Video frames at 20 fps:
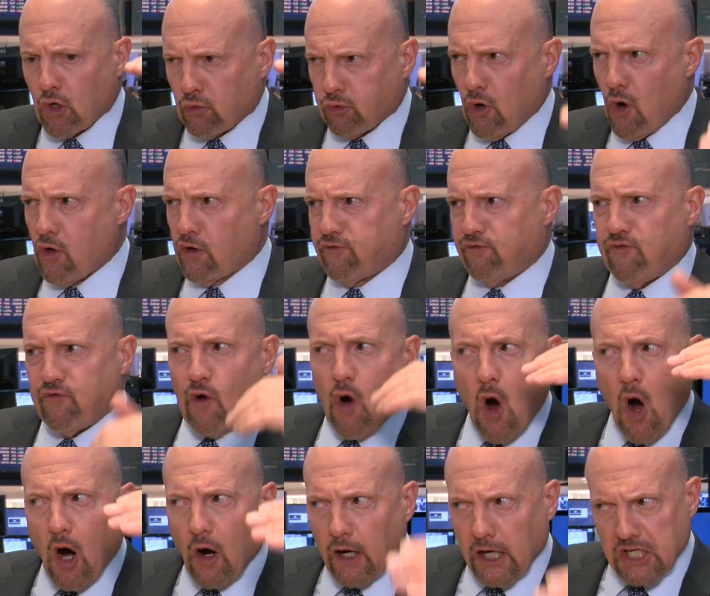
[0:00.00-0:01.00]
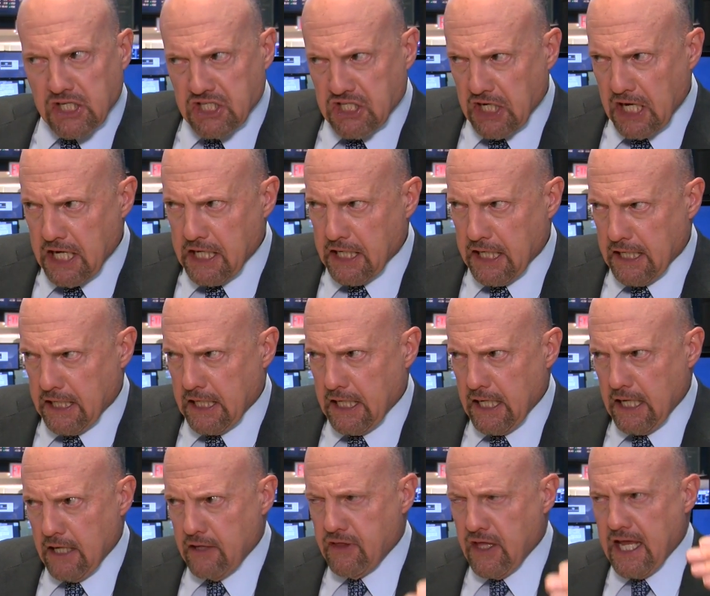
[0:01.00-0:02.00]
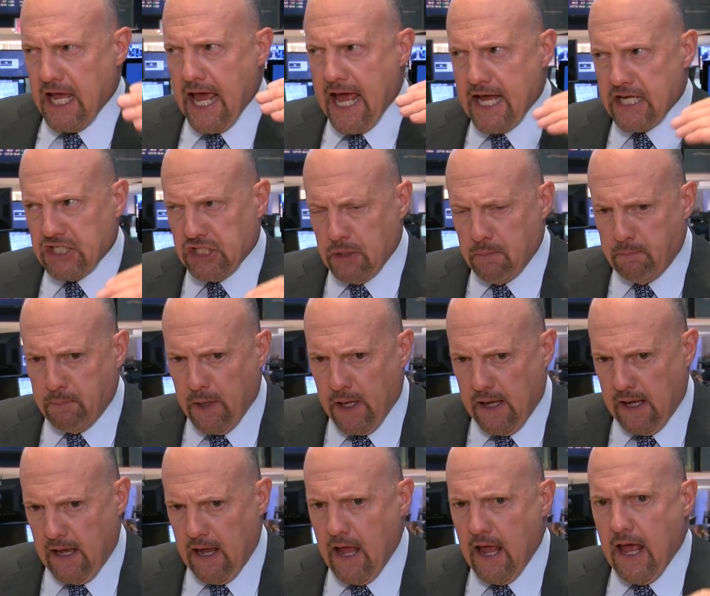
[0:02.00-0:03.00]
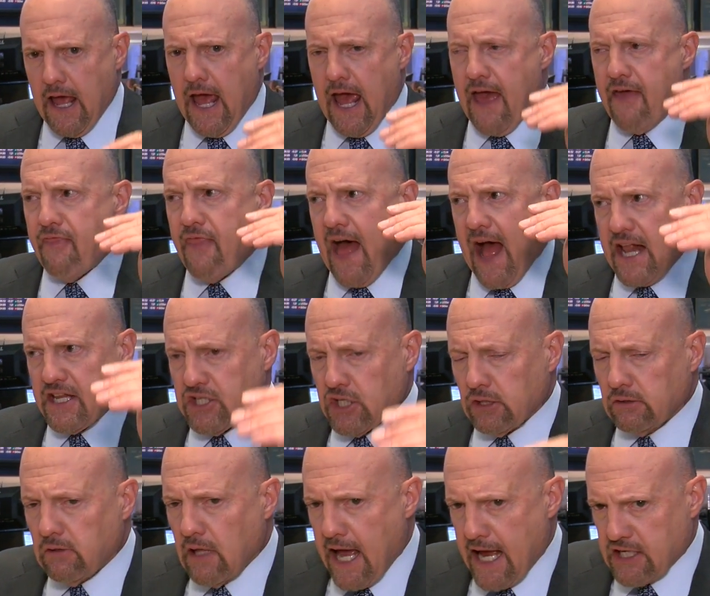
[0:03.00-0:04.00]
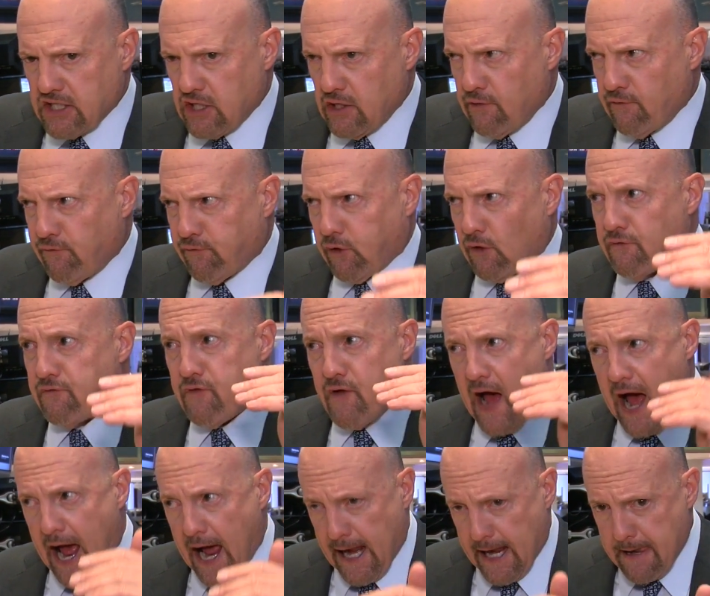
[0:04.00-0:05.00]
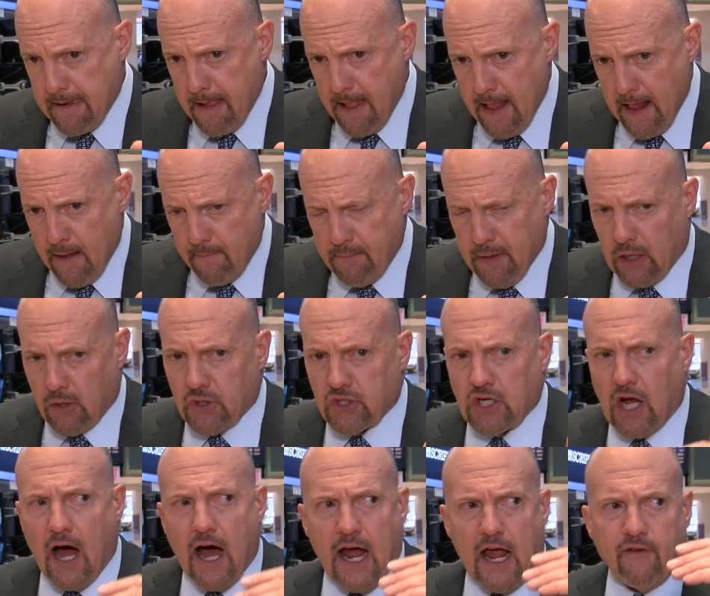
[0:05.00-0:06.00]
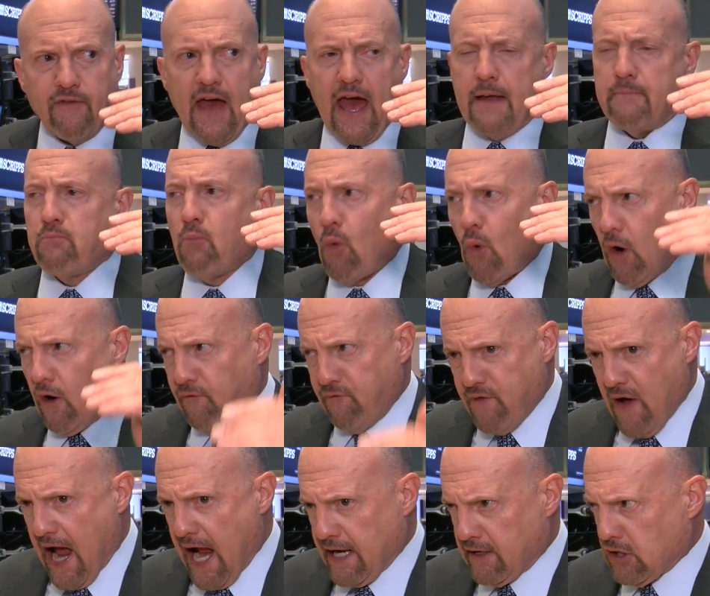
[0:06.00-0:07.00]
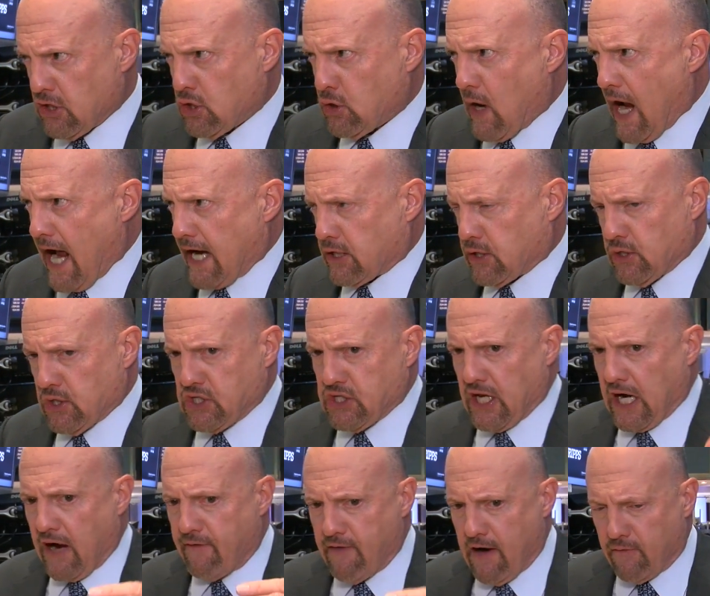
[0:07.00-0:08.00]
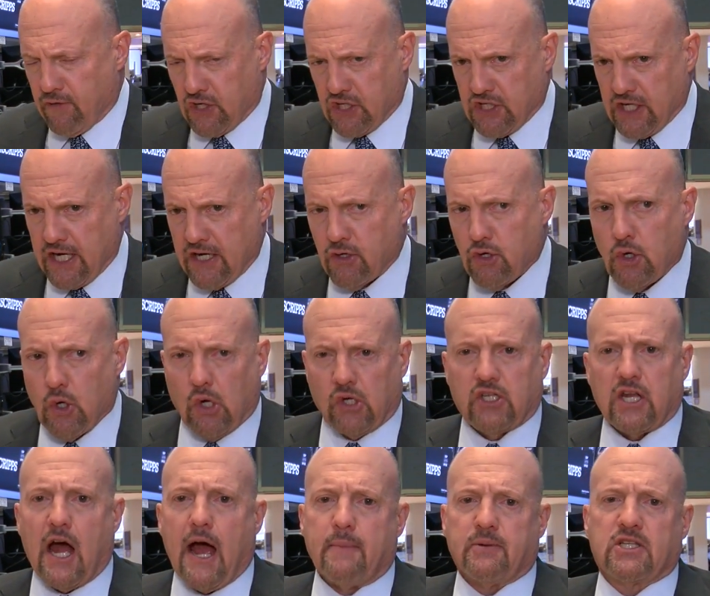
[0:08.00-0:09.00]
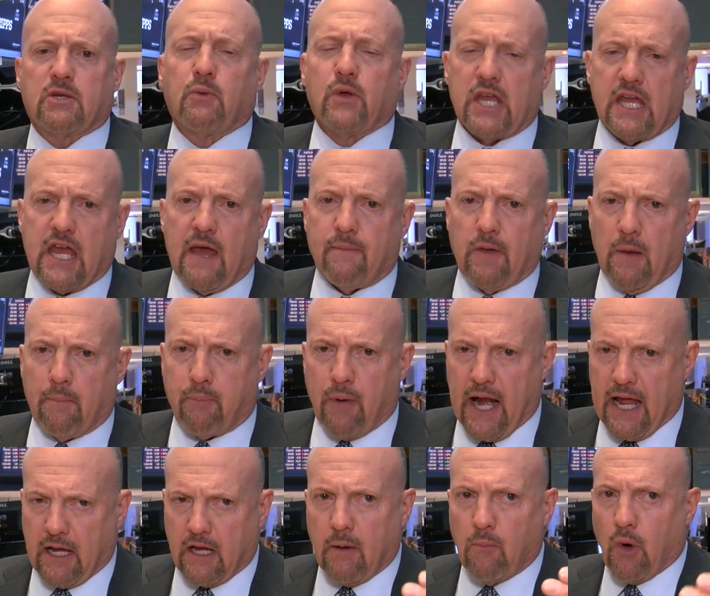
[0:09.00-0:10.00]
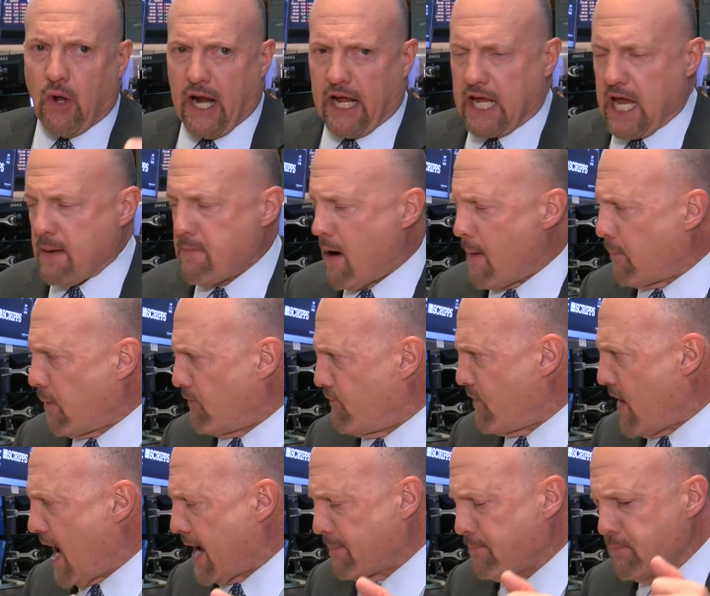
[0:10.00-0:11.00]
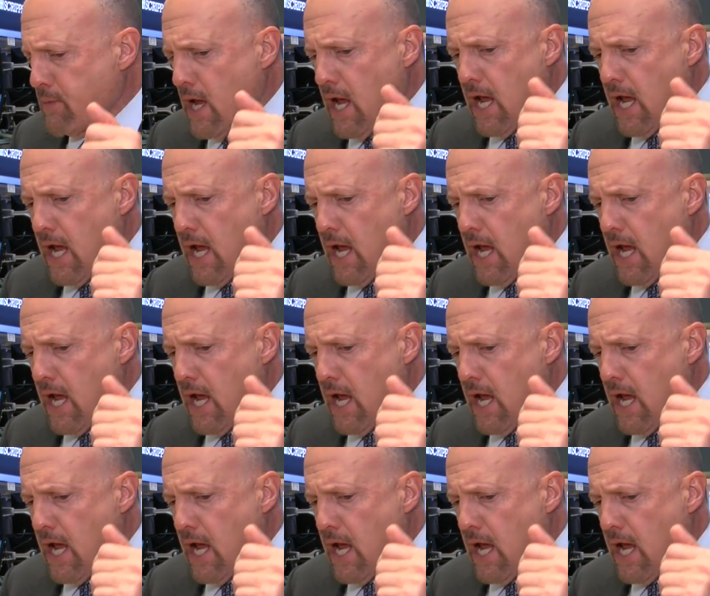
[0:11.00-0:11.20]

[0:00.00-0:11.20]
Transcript: growth far exceeded the S&P. And that's a lesson for FANG, because I have had more FANG detractors than I've ever seen. New York Times, will you give me a break? Come on, I came up with FANG.